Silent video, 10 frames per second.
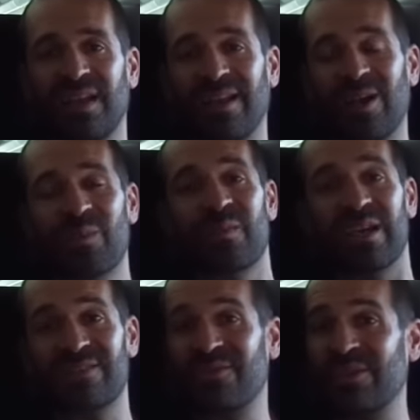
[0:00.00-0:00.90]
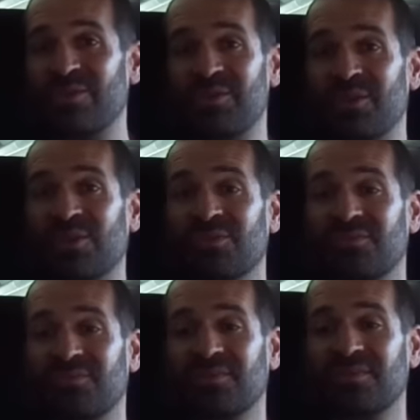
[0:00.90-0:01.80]
And I hope the best for you too
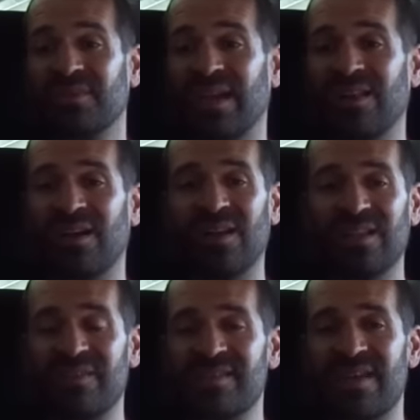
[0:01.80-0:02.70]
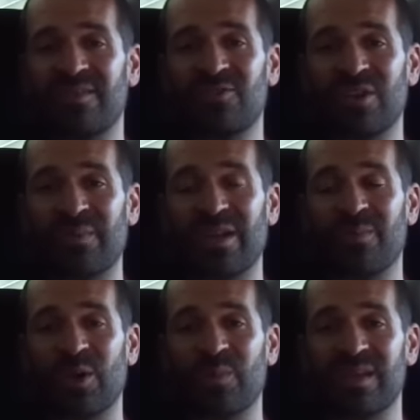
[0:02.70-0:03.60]
all of us have a dream and a
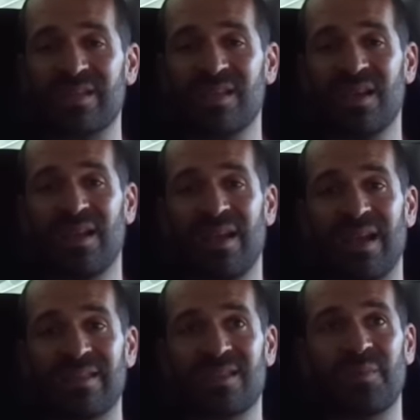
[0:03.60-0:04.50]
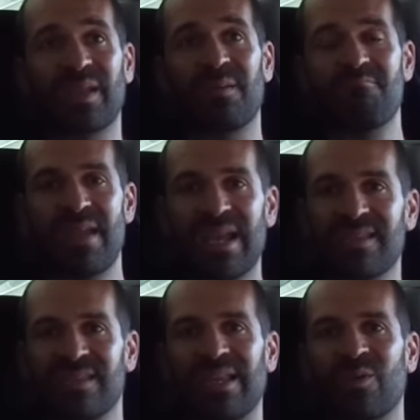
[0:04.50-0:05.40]
purpose and something
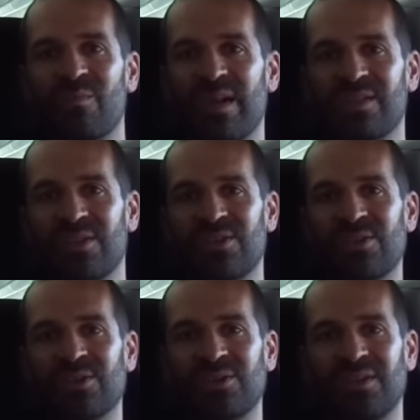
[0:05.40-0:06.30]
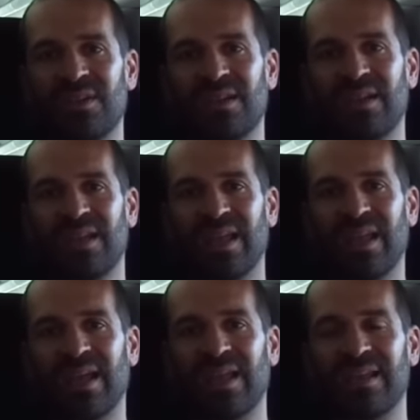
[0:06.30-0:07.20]
amazing that we're meant to do.
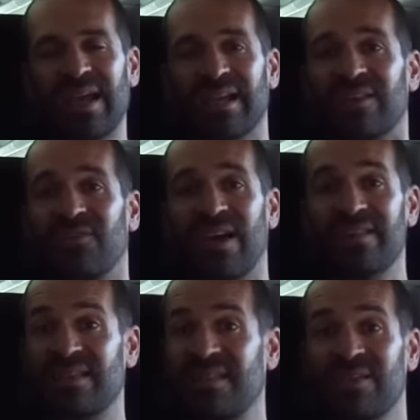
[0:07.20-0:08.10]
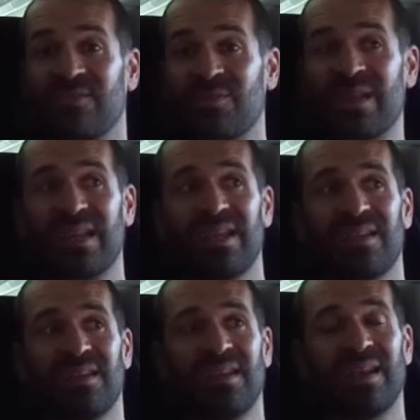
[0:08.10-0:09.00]
And I got to find that thing for
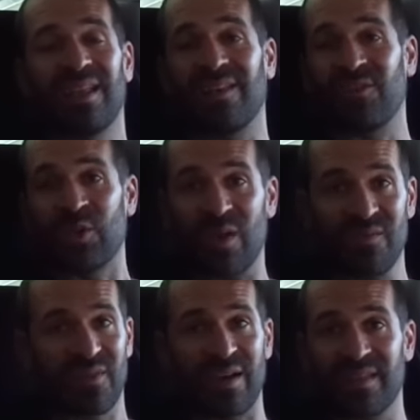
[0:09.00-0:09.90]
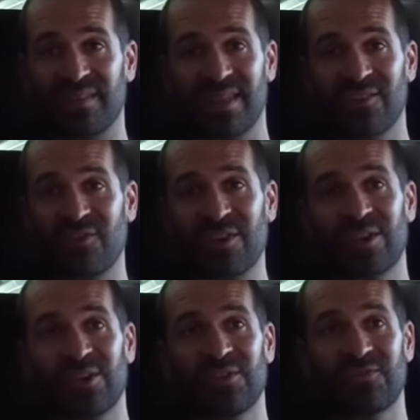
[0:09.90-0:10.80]
me. And if you haven't found that thing for
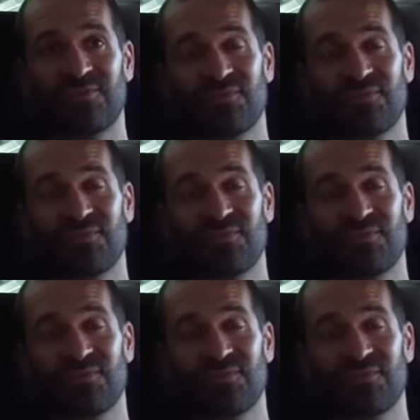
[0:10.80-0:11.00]
you,